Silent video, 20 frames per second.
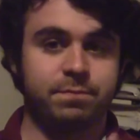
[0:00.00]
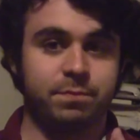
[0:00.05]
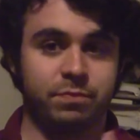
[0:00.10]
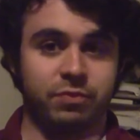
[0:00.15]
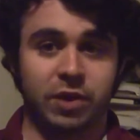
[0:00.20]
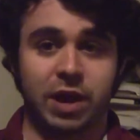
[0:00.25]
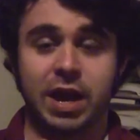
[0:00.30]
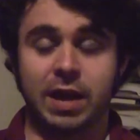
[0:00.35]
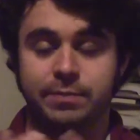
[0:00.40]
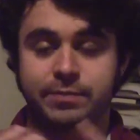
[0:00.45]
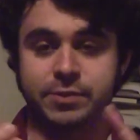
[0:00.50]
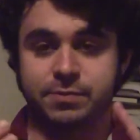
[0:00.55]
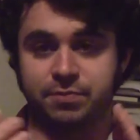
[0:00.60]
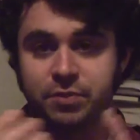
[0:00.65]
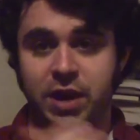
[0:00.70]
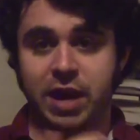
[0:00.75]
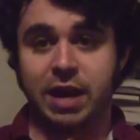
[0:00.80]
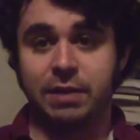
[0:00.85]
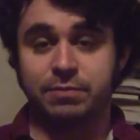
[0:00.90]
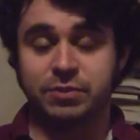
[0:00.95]

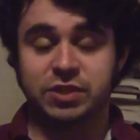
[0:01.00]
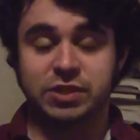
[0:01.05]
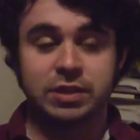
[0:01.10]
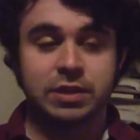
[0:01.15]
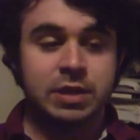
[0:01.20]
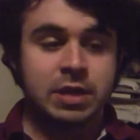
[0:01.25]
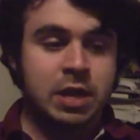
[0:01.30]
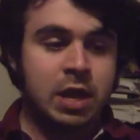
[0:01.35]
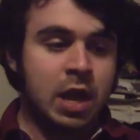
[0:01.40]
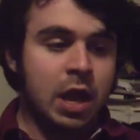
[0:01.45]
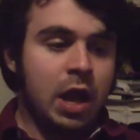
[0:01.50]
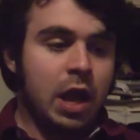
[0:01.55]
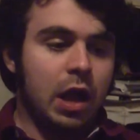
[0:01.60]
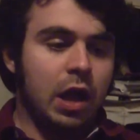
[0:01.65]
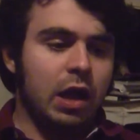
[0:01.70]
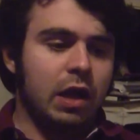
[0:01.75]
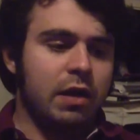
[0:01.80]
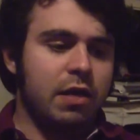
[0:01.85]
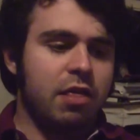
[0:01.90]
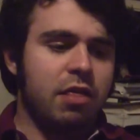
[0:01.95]
props.
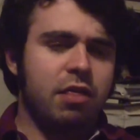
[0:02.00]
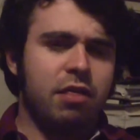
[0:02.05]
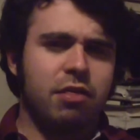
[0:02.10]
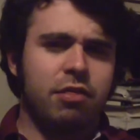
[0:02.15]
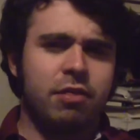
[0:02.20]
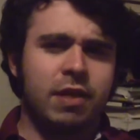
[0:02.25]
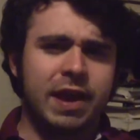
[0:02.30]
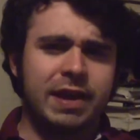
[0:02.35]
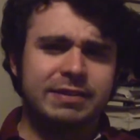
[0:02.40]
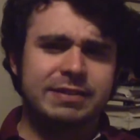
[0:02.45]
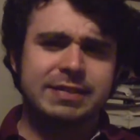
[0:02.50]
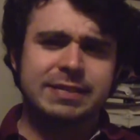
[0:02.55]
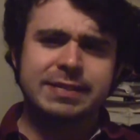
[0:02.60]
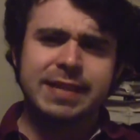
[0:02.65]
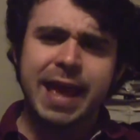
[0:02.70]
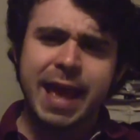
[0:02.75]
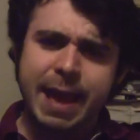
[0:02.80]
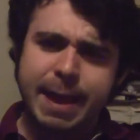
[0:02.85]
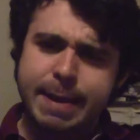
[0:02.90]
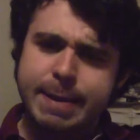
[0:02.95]
That
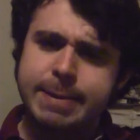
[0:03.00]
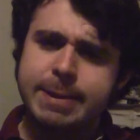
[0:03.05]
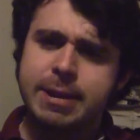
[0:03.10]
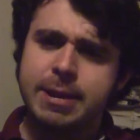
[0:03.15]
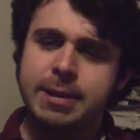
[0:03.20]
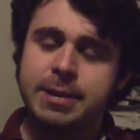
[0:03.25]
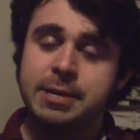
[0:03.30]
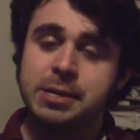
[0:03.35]
said,